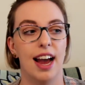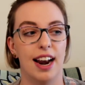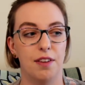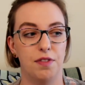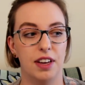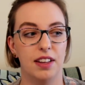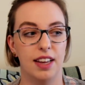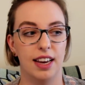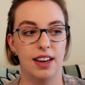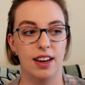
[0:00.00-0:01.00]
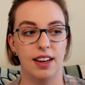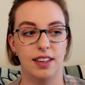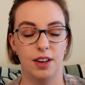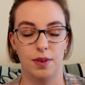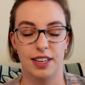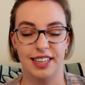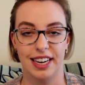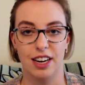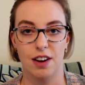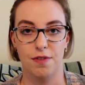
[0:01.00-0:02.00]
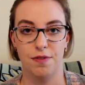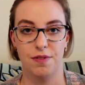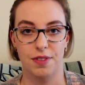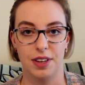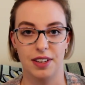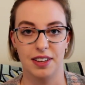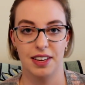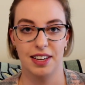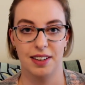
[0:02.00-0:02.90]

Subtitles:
and I feel like, you know, in ticking off the